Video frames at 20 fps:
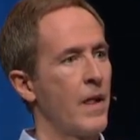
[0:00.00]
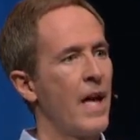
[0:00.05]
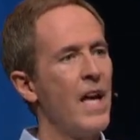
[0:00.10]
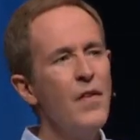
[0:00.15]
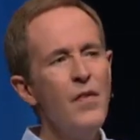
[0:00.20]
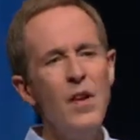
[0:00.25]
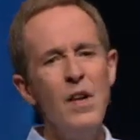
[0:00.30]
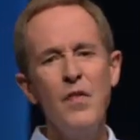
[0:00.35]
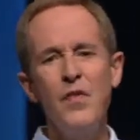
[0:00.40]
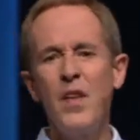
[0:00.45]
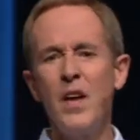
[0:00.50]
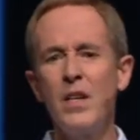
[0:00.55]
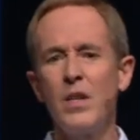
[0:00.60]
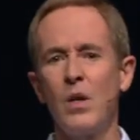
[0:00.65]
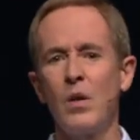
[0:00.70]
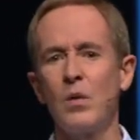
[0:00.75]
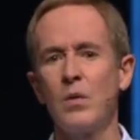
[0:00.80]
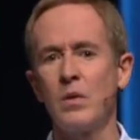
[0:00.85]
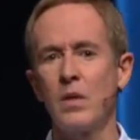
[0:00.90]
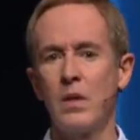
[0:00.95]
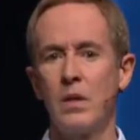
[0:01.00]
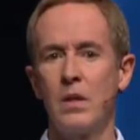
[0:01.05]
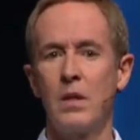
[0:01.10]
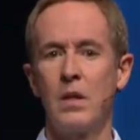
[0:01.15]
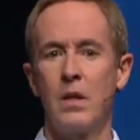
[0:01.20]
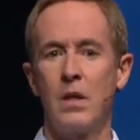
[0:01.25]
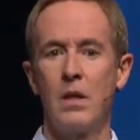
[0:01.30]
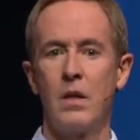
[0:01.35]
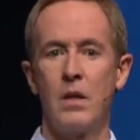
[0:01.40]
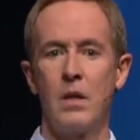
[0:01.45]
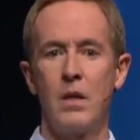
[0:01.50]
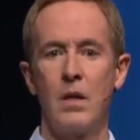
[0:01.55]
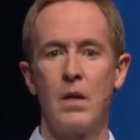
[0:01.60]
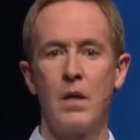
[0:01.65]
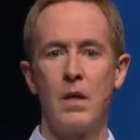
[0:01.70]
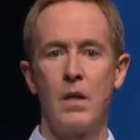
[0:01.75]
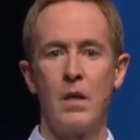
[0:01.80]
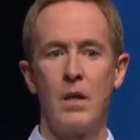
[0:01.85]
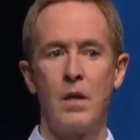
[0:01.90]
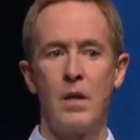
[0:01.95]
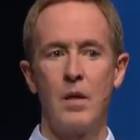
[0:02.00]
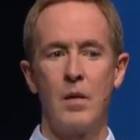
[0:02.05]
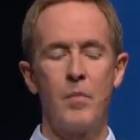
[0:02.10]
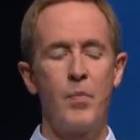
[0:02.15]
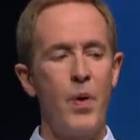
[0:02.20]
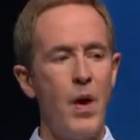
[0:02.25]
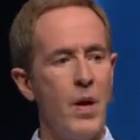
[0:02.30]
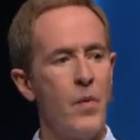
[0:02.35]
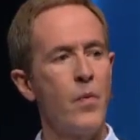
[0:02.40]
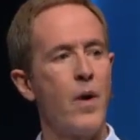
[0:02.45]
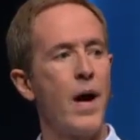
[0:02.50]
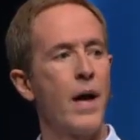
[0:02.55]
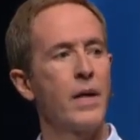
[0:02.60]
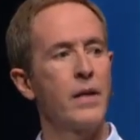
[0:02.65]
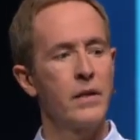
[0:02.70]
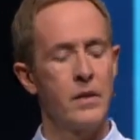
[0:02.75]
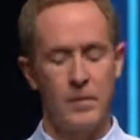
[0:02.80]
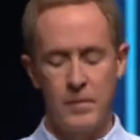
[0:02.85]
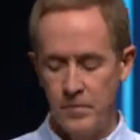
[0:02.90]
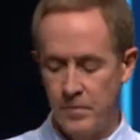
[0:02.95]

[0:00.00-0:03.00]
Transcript: Even if they don't pray right.